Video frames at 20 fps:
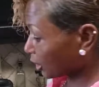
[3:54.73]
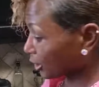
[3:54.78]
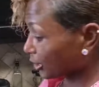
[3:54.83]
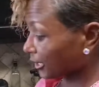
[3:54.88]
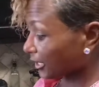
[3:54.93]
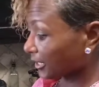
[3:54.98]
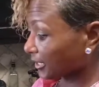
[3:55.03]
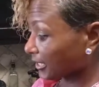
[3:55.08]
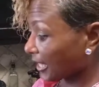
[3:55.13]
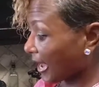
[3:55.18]

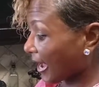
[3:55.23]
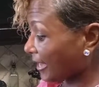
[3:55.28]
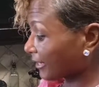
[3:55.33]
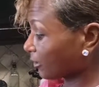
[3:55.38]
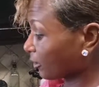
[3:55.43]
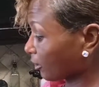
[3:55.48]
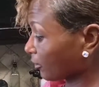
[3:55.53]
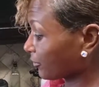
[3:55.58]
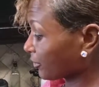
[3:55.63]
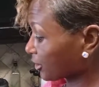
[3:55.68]
learning a
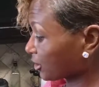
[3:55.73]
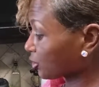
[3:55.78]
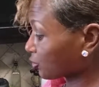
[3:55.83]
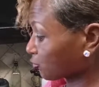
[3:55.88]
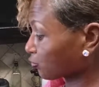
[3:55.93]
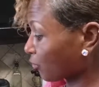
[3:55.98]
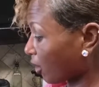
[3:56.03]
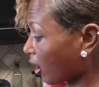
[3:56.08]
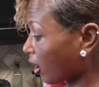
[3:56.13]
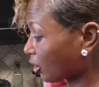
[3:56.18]
lot on
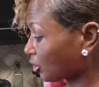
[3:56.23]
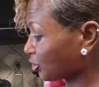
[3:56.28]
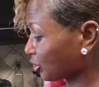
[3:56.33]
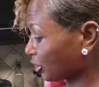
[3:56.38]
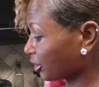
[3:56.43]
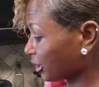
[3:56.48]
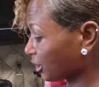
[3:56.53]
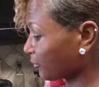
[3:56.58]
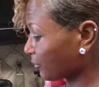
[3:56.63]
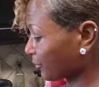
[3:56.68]
this raw
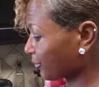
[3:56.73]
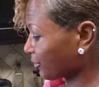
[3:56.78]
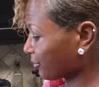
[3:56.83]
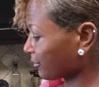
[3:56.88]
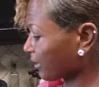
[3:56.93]
journey with